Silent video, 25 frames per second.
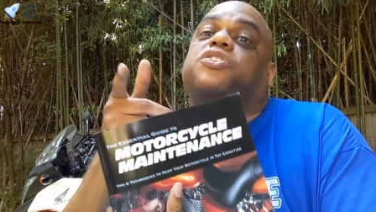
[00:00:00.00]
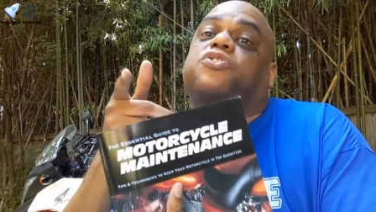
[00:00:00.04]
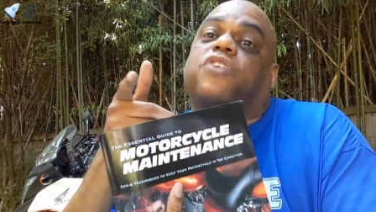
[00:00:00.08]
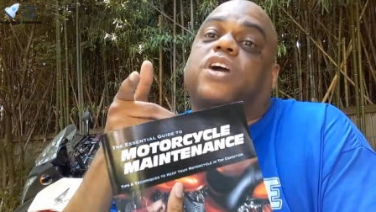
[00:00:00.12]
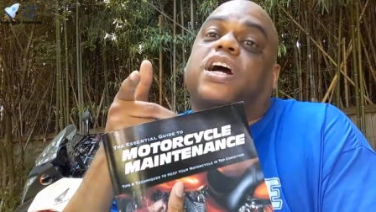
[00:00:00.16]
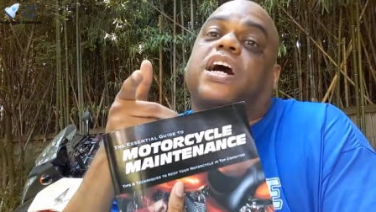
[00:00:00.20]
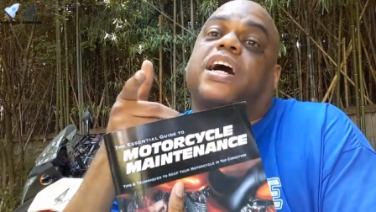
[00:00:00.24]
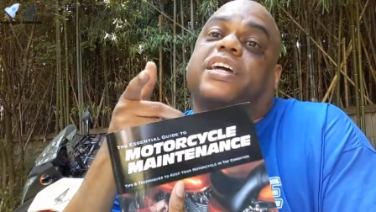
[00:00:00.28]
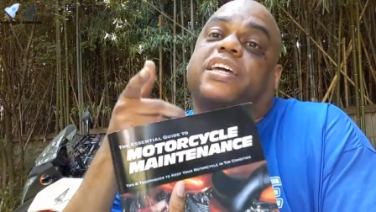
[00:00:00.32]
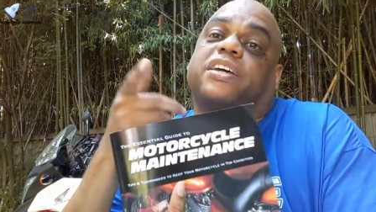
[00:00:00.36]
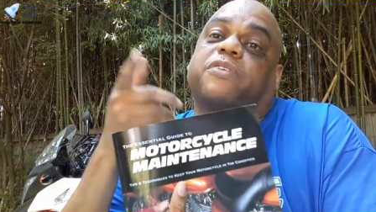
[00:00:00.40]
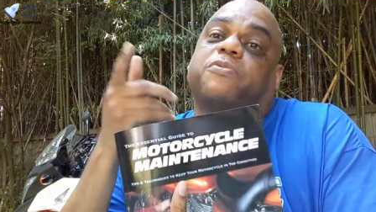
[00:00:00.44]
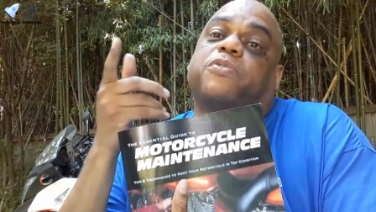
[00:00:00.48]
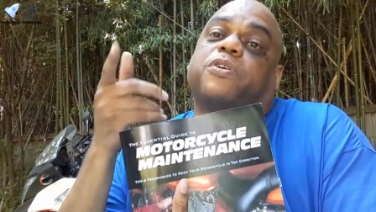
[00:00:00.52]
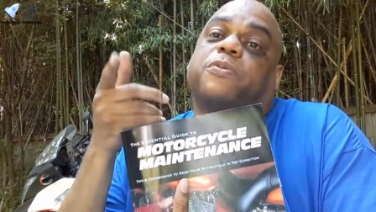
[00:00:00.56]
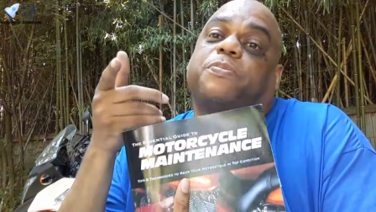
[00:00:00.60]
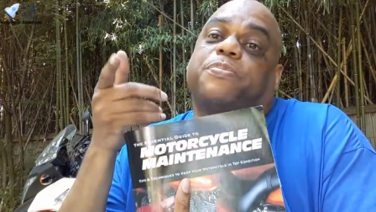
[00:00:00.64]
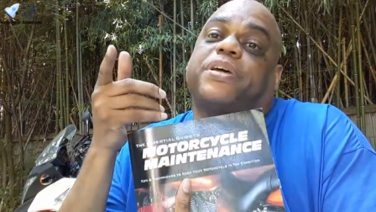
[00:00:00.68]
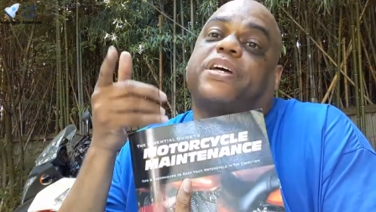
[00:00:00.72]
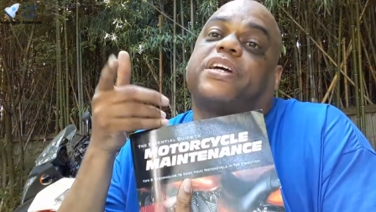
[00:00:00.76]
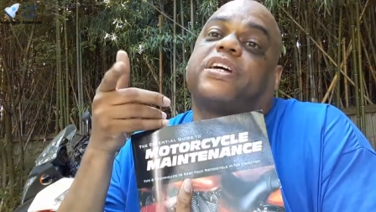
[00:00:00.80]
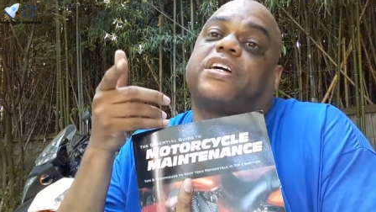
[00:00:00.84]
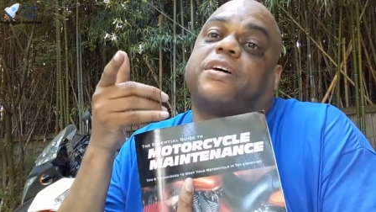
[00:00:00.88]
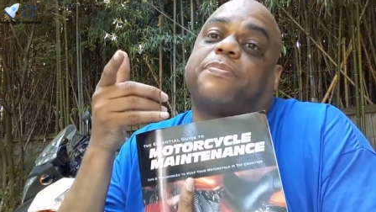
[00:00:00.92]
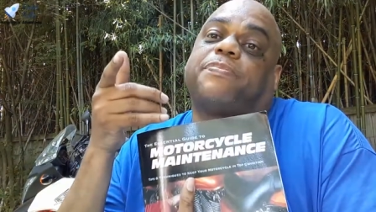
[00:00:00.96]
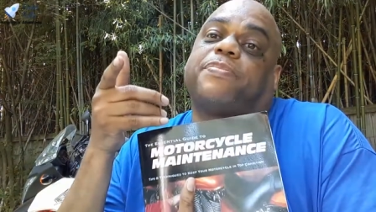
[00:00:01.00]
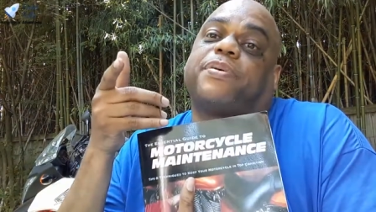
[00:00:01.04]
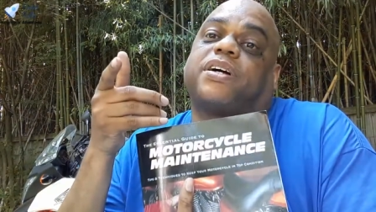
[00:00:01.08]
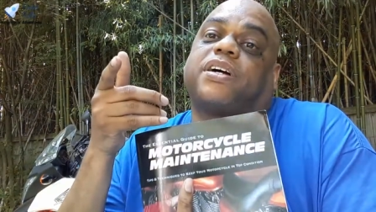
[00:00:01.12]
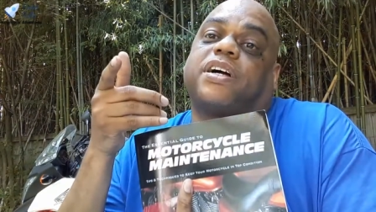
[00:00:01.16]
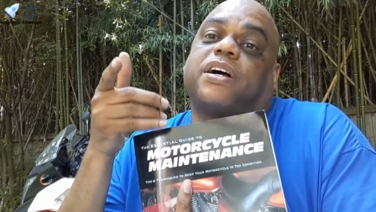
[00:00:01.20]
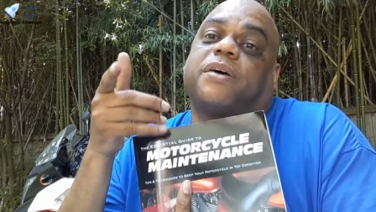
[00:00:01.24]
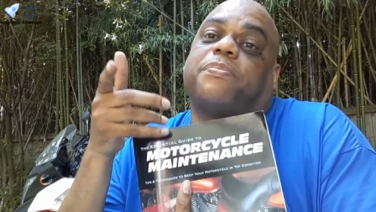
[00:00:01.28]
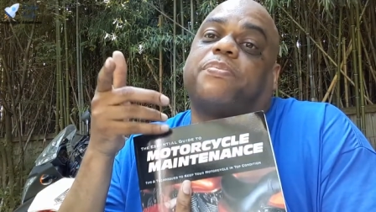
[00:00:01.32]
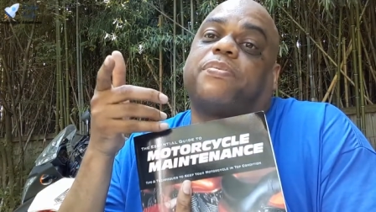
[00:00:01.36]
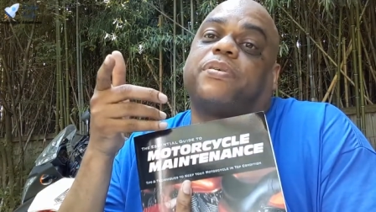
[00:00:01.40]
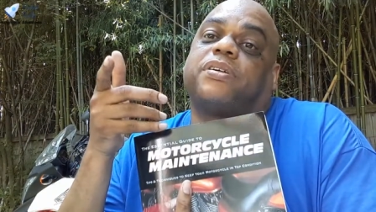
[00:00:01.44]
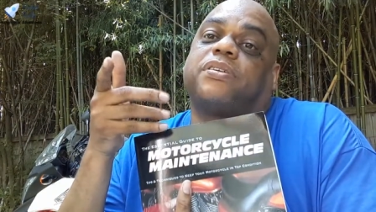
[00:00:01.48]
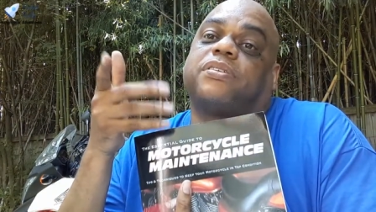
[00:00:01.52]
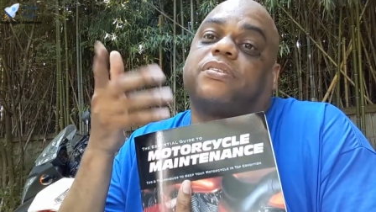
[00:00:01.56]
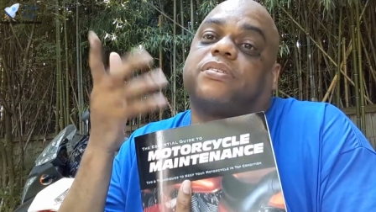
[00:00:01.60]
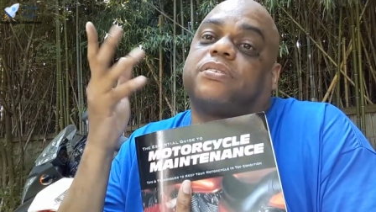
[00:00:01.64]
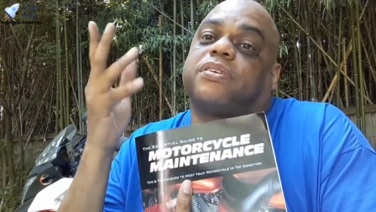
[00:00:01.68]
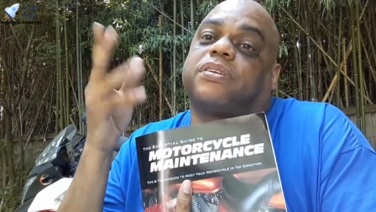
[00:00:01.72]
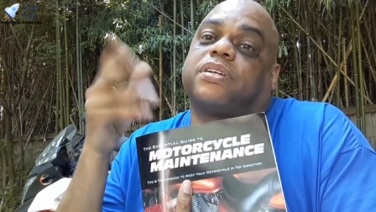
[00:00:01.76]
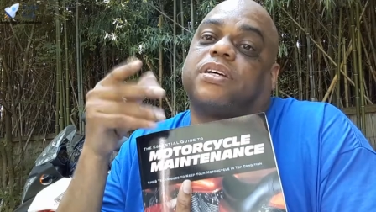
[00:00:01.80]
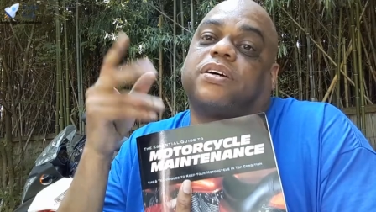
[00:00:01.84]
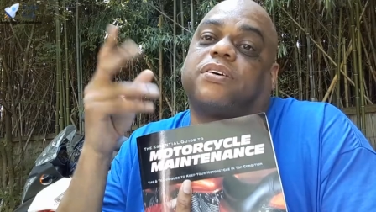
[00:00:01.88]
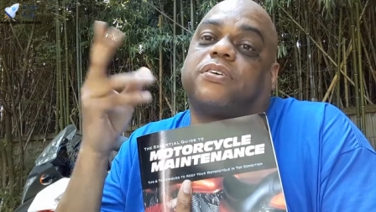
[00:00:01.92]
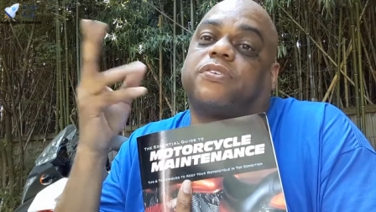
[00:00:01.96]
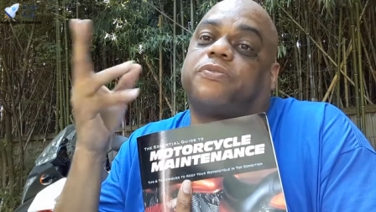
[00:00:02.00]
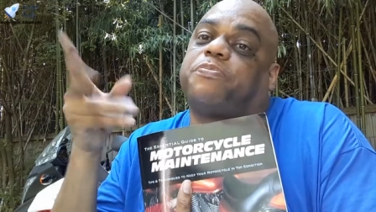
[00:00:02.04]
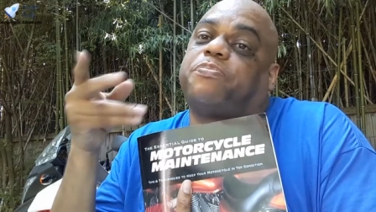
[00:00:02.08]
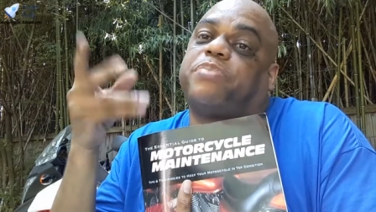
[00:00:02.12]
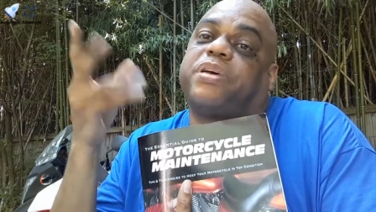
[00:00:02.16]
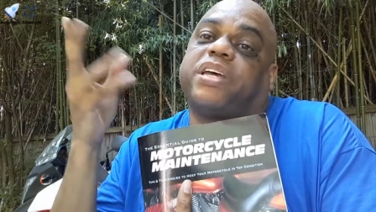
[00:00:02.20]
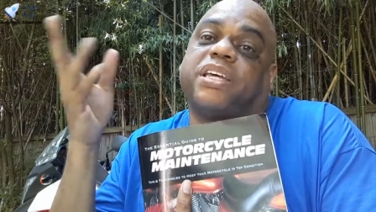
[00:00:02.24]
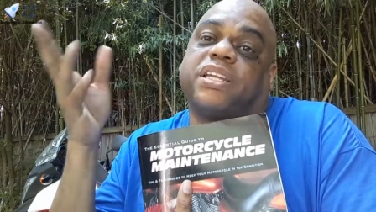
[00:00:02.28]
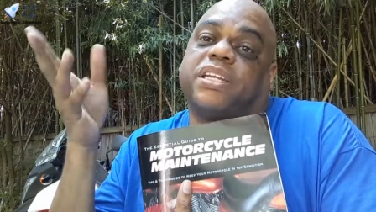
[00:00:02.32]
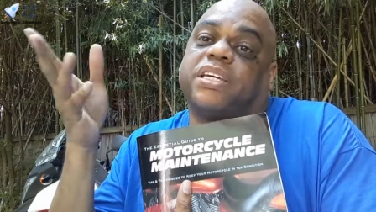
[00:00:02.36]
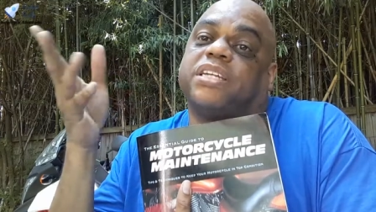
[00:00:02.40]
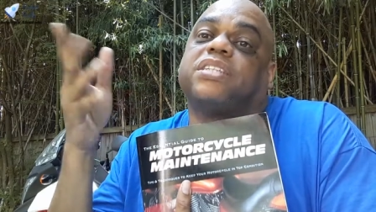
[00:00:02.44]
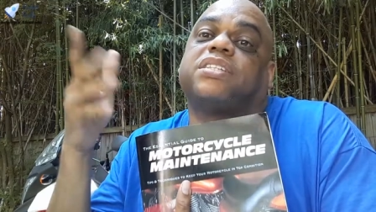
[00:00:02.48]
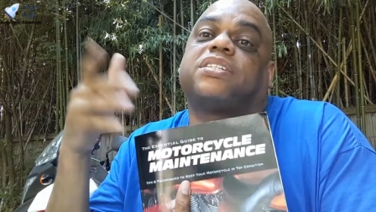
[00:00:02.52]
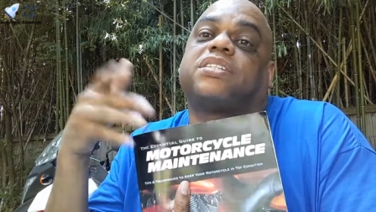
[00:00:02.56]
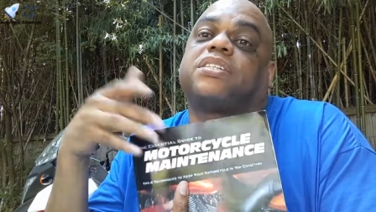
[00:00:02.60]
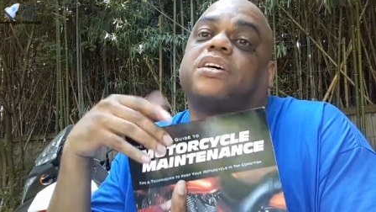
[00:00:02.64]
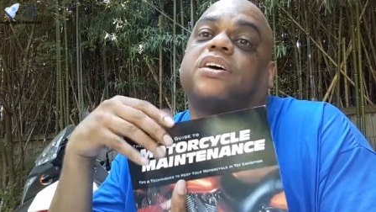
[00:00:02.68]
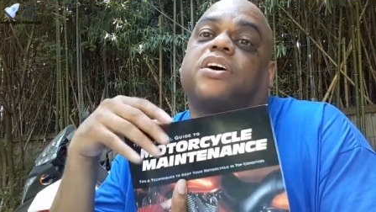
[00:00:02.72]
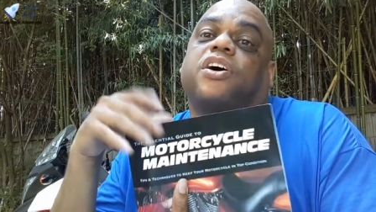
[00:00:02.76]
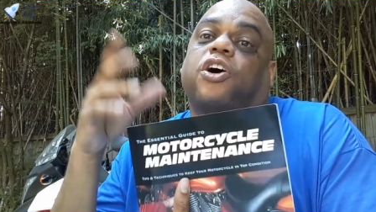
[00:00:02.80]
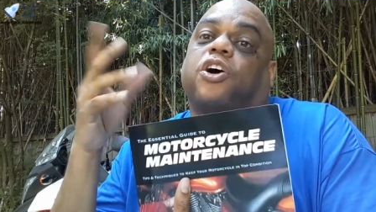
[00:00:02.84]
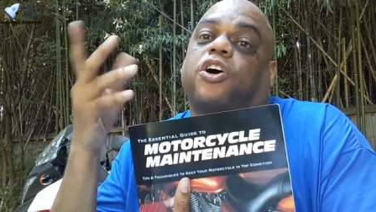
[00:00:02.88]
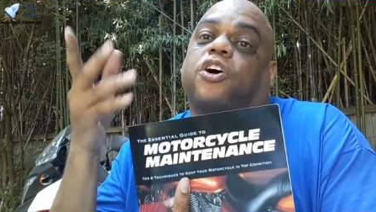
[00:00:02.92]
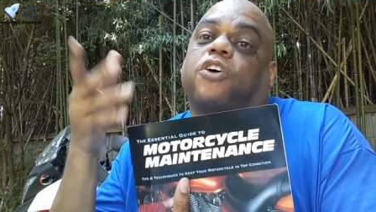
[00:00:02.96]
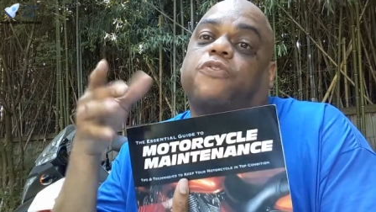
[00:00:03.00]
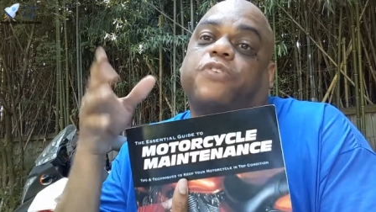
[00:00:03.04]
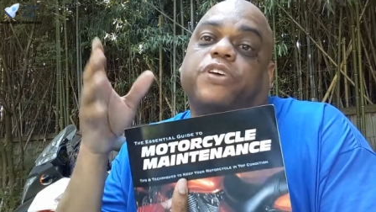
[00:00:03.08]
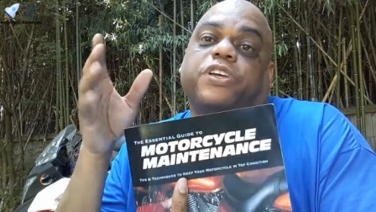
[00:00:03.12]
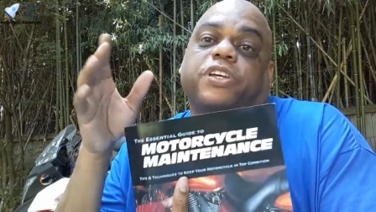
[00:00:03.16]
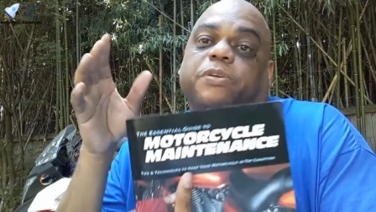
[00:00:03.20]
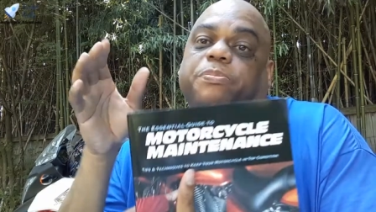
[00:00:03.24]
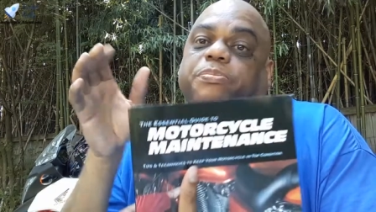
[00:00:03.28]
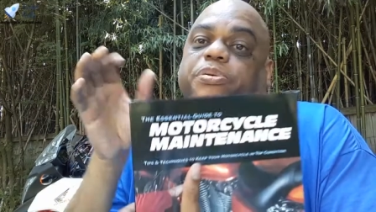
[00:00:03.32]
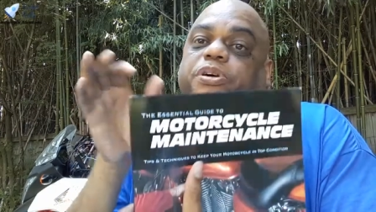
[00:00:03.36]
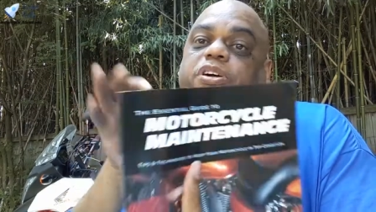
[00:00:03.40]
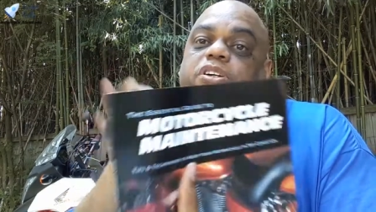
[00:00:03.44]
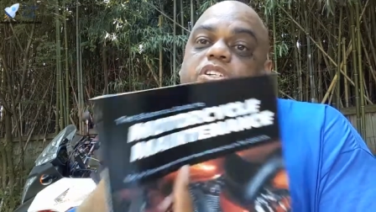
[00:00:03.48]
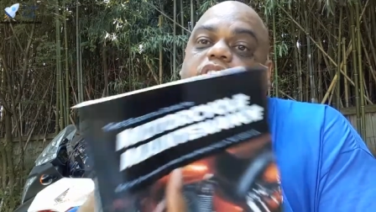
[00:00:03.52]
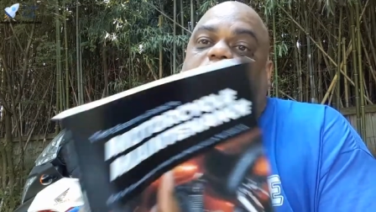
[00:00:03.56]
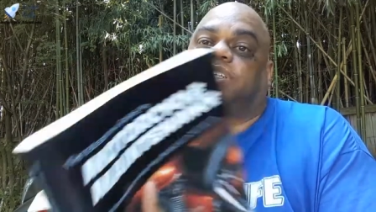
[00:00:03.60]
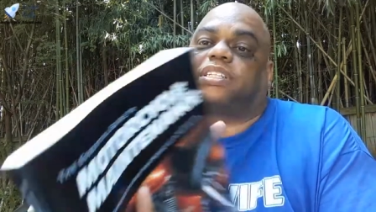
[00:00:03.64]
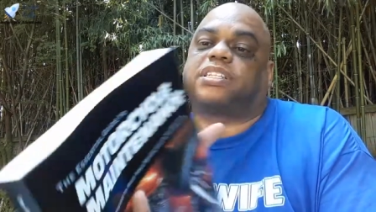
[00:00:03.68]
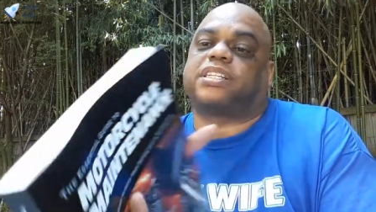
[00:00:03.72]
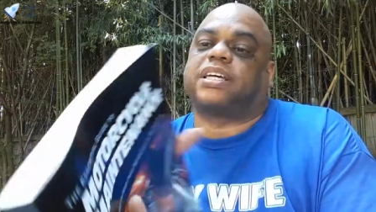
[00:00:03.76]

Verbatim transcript: Rocket will pick up a couple of pennies off of your purchase.